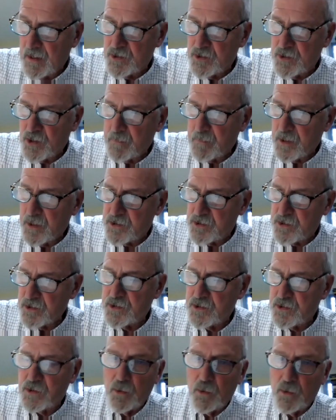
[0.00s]
John
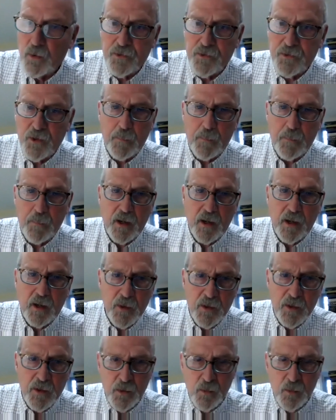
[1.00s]
mentioned schools
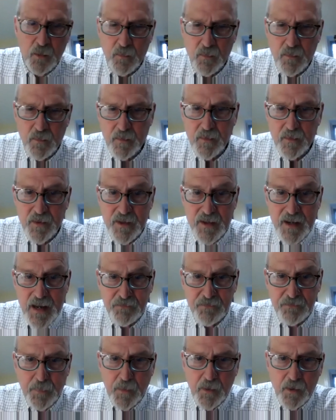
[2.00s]
opening. We do
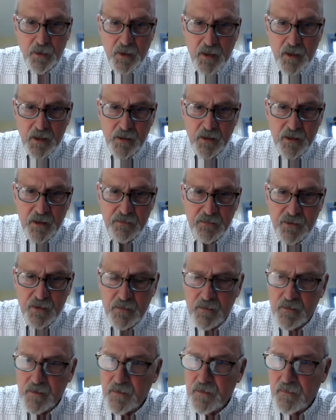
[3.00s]
desperately, at least